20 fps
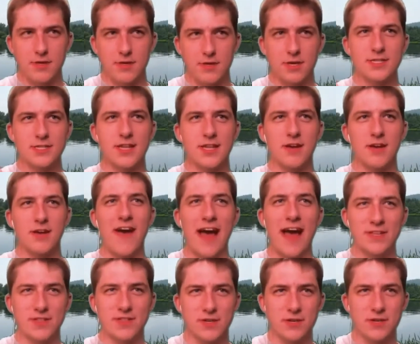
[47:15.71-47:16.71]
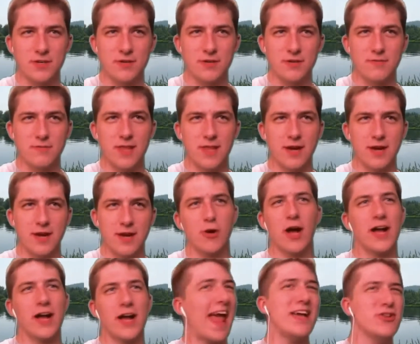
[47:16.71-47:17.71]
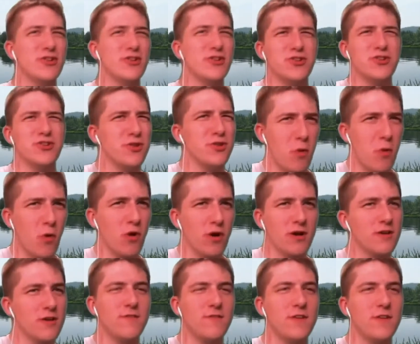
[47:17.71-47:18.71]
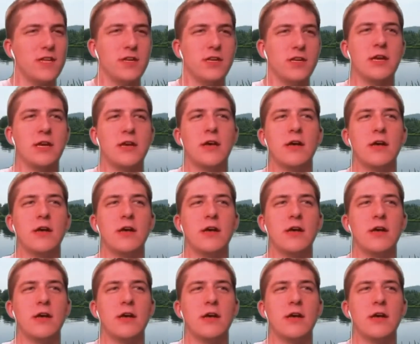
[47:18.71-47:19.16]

Because they're faster, they're occasionally more convenient,